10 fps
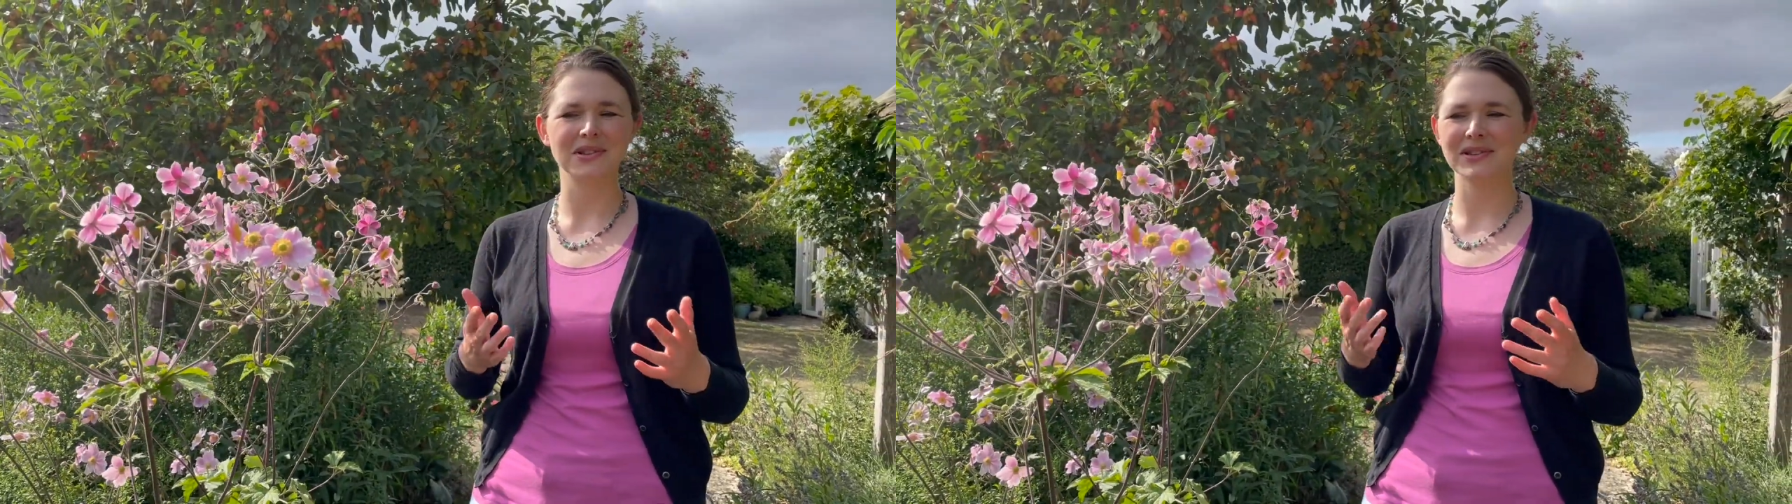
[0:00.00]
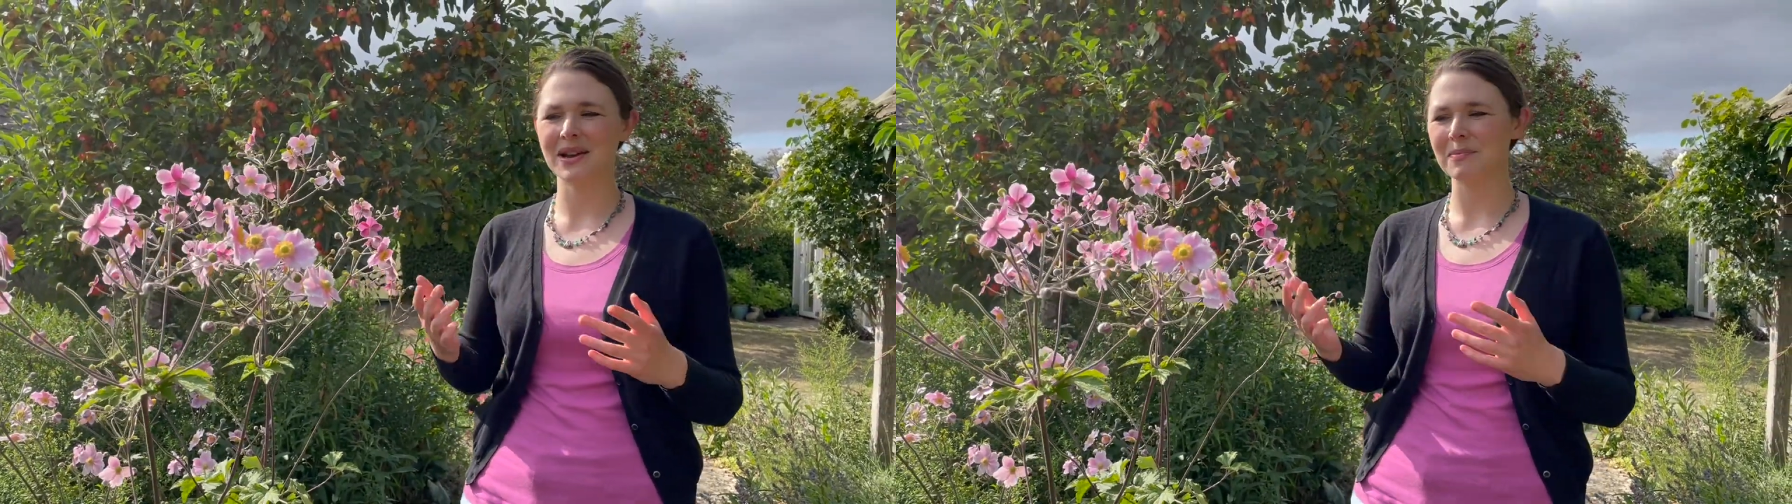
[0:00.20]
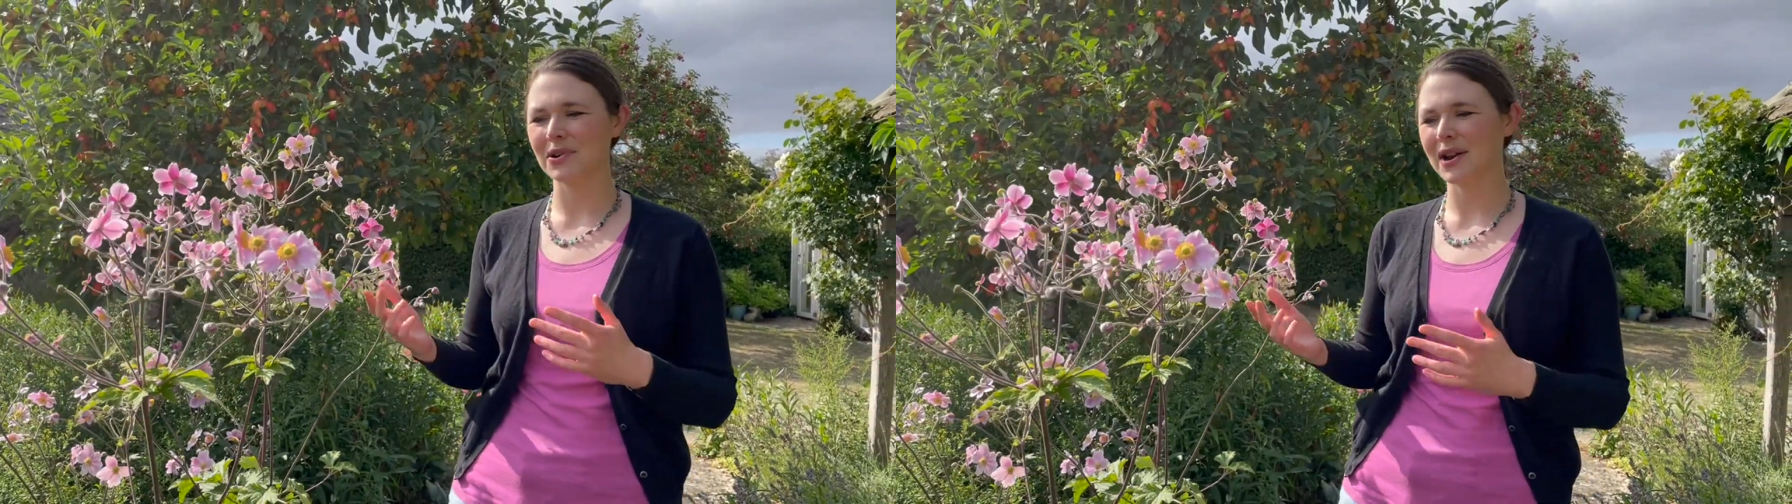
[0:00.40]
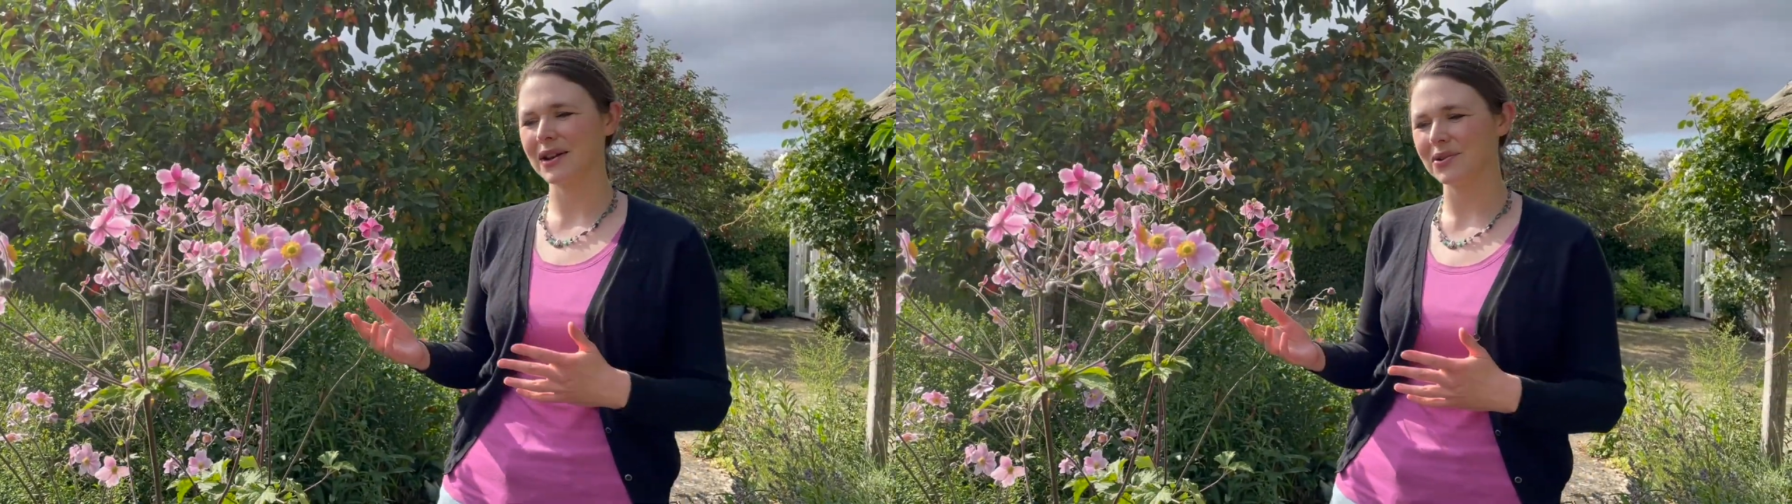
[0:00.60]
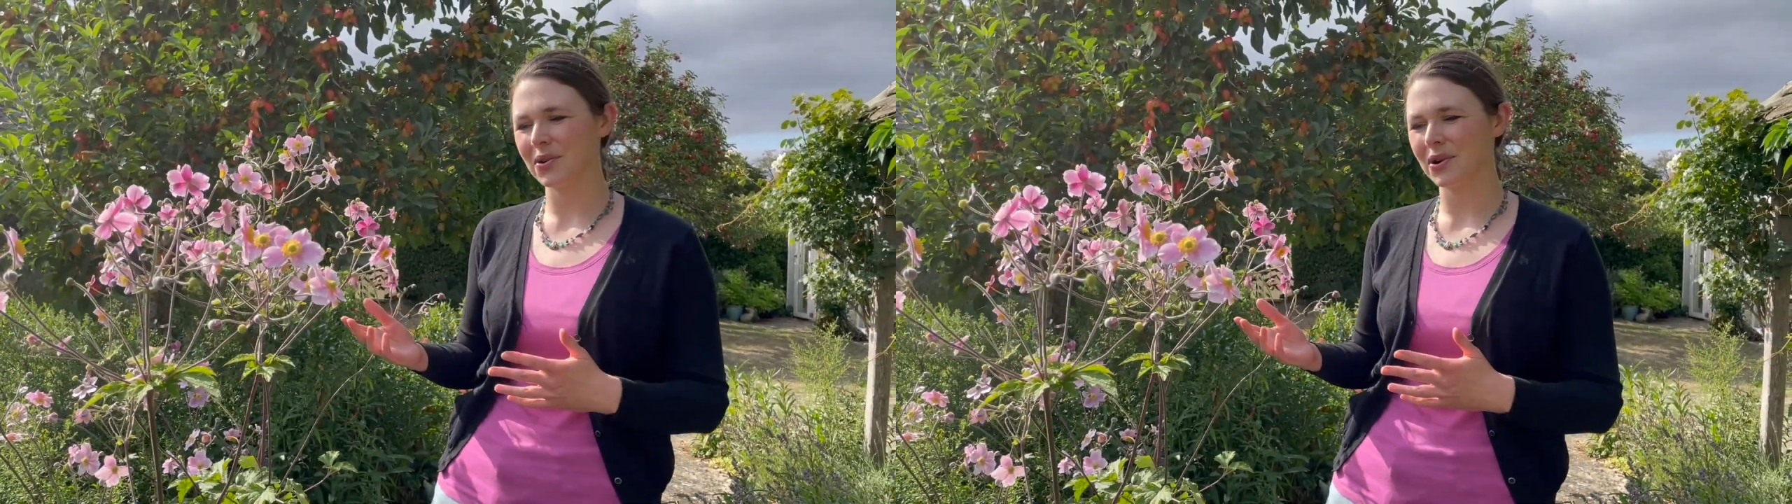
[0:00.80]
summer
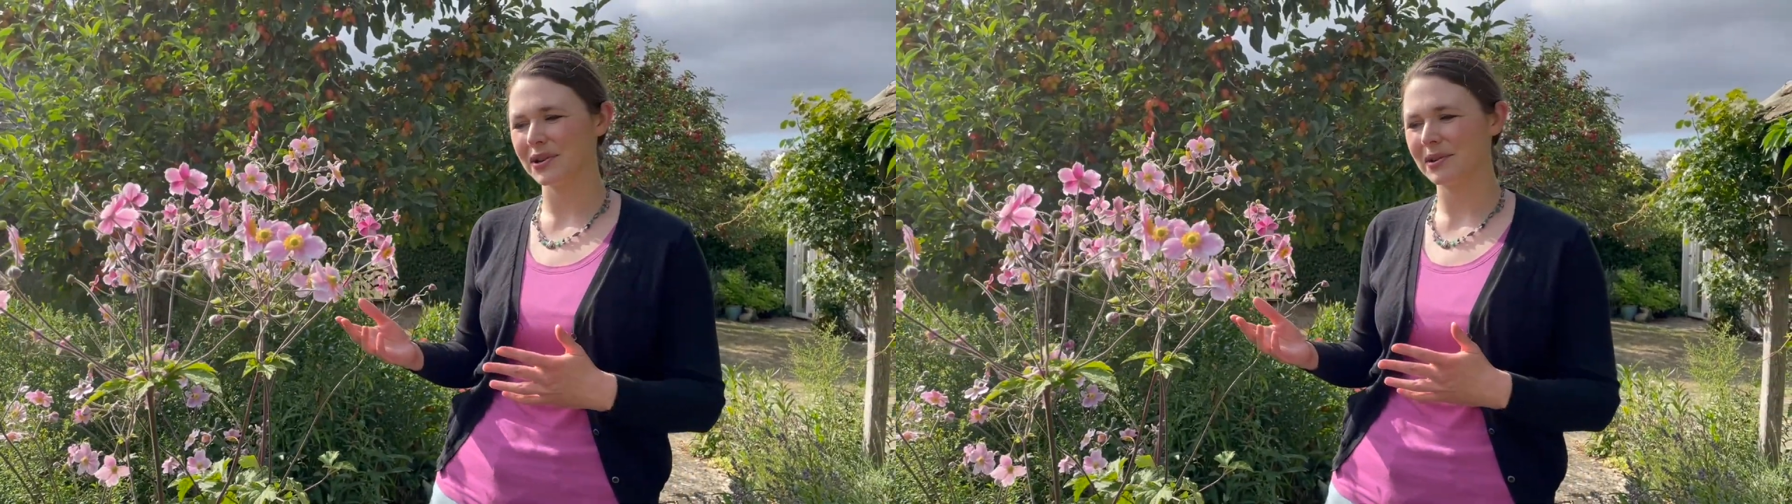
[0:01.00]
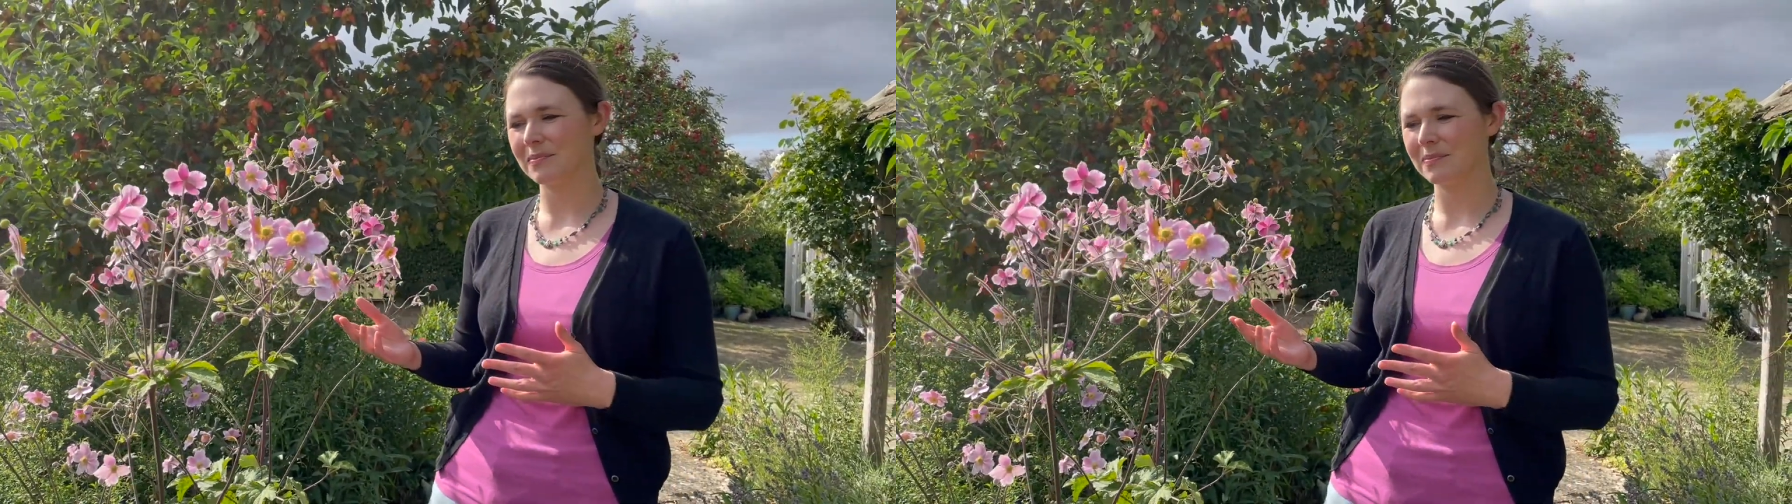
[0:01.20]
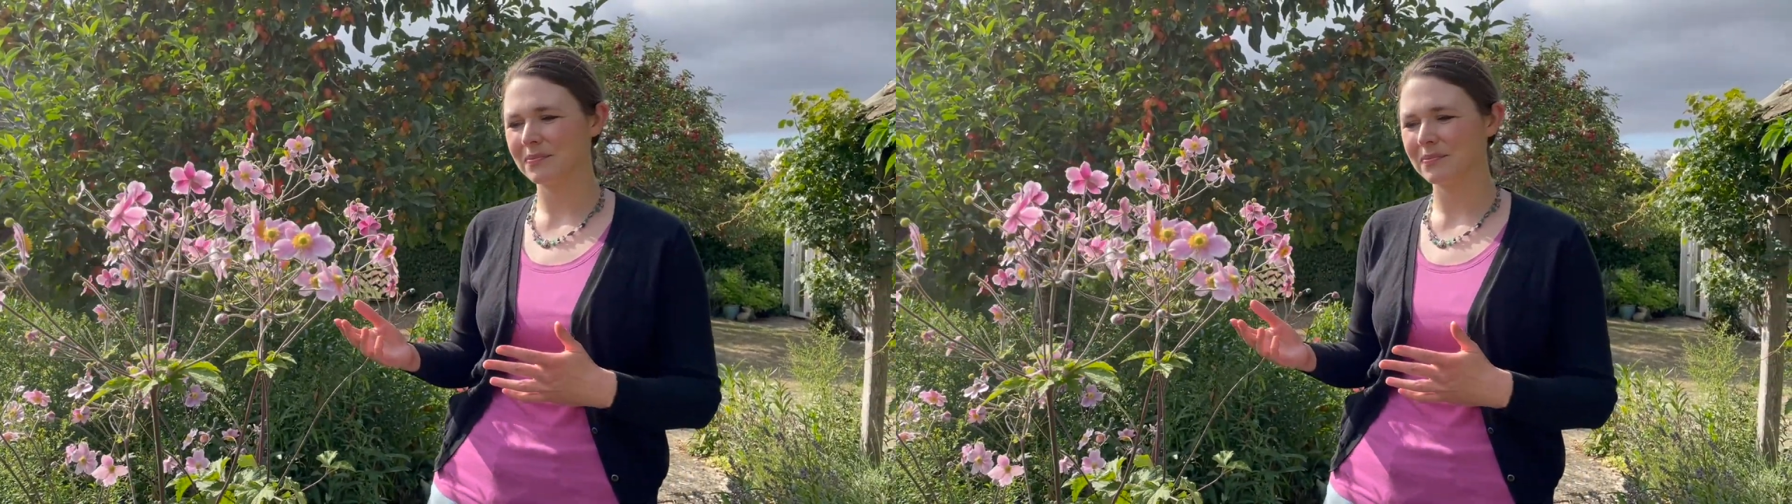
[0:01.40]
and autumn.